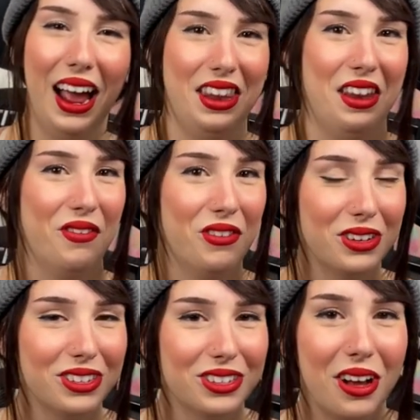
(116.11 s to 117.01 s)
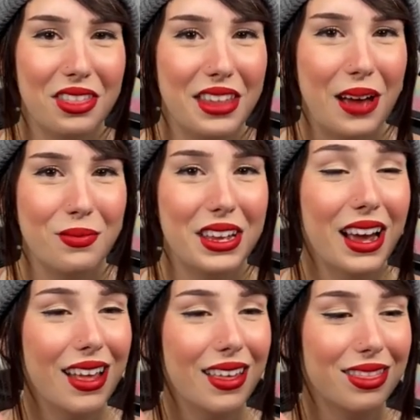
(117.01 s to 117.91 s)
I never saw Nami
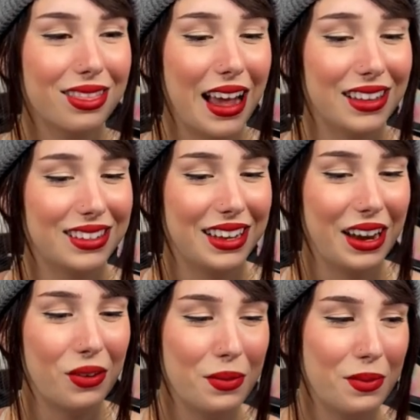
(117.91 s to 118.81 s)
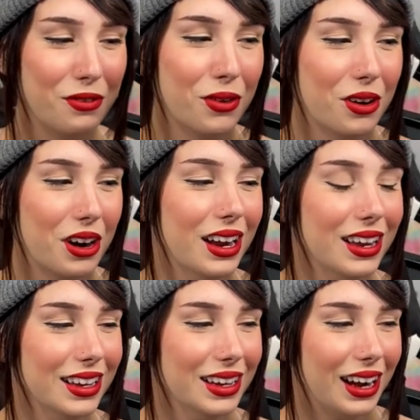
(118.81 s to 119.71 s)
that scary before.
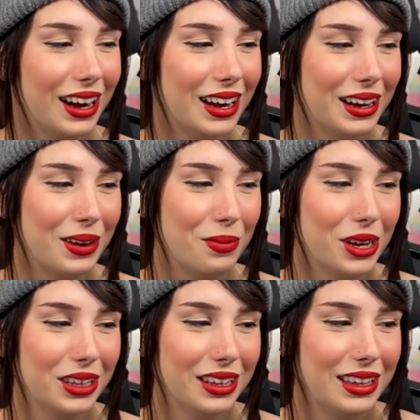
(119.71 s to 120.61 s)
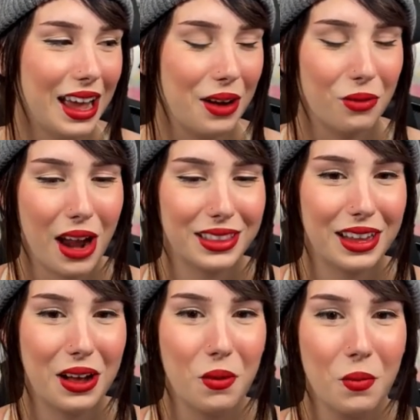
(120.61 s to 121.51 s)
But yeah, right
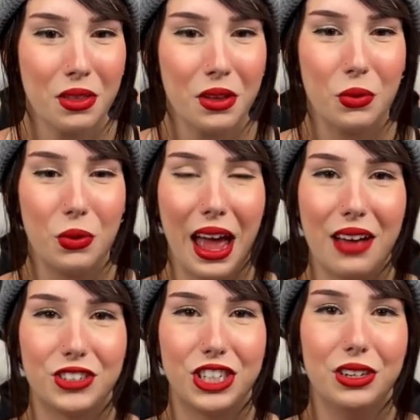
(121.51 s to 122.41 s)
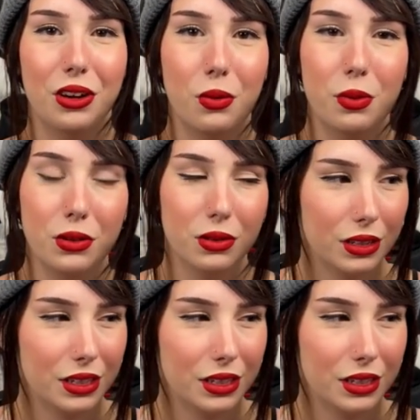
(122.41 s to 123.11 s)
now we have Shinobu.